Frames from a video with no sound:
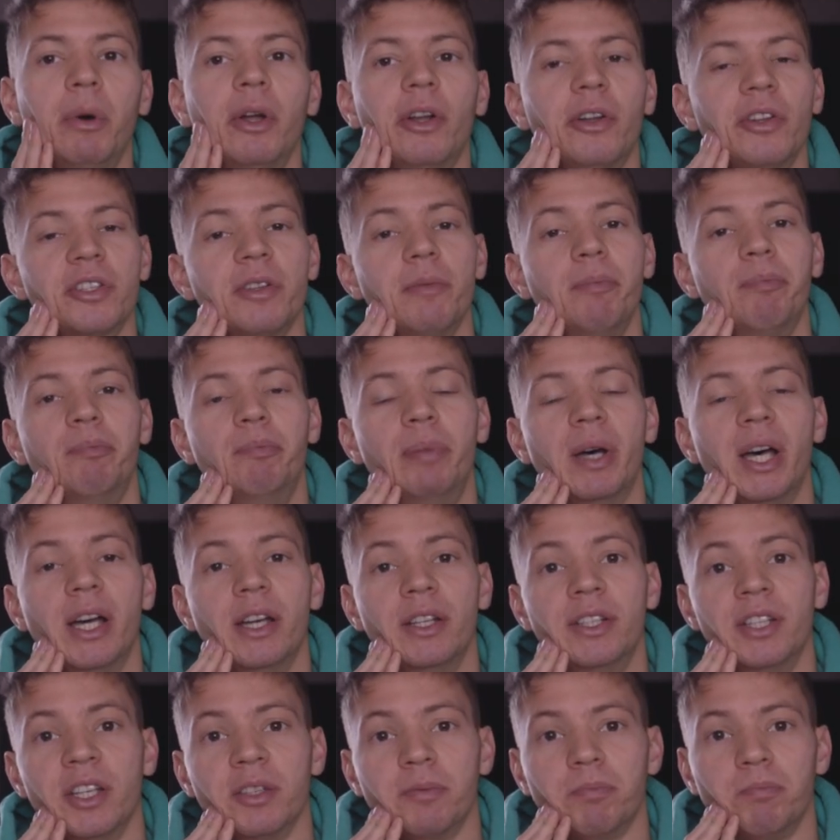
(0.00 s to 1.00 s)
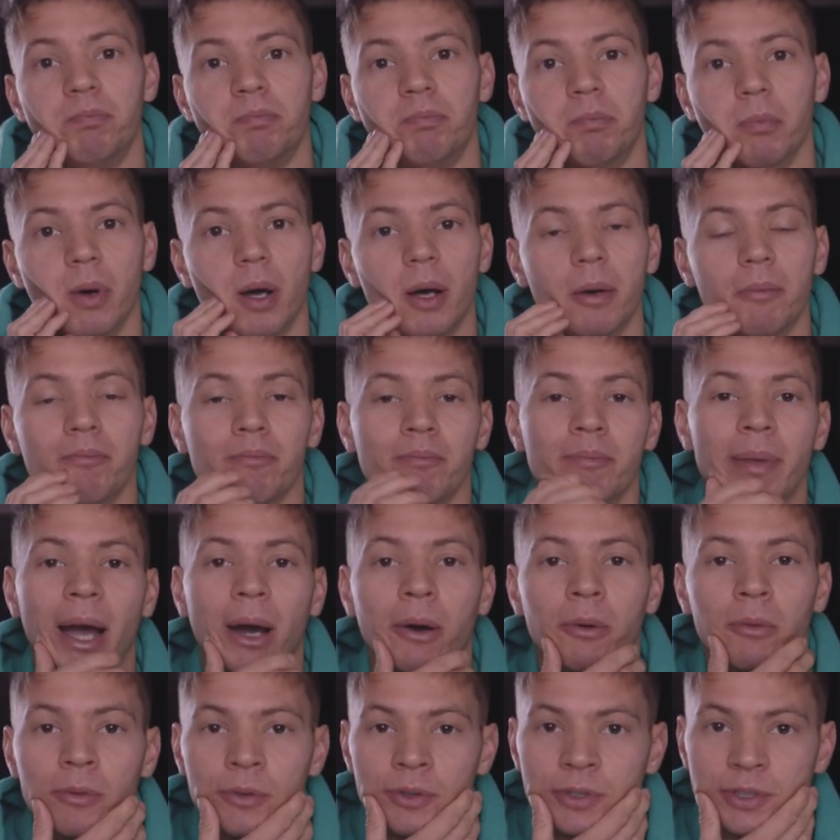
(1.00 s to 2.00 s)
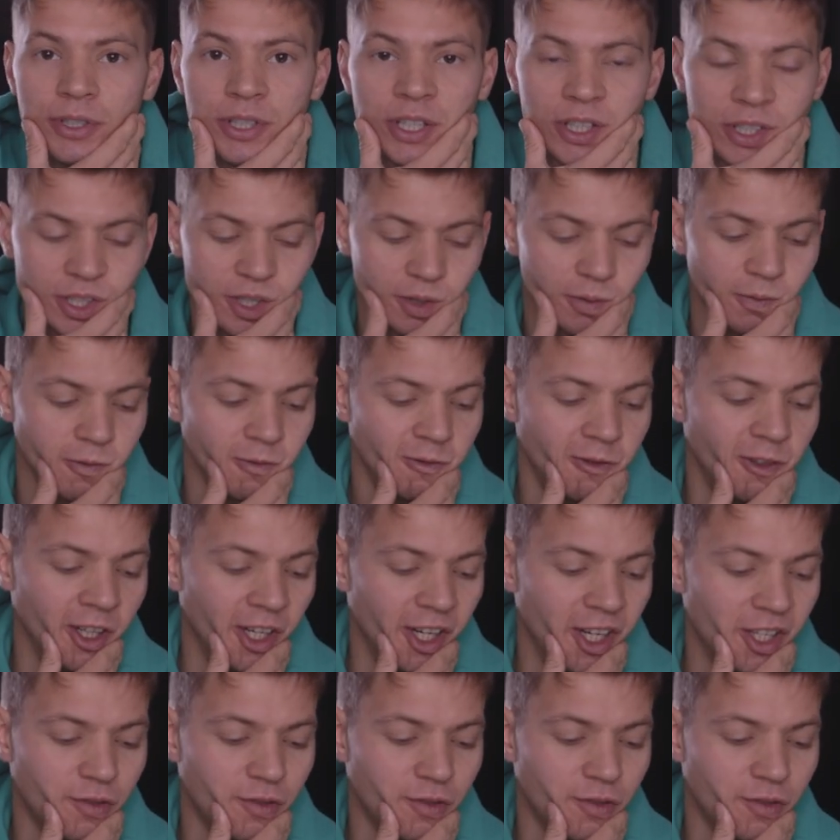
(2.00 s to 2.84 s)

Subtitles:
once a bird has bound to something,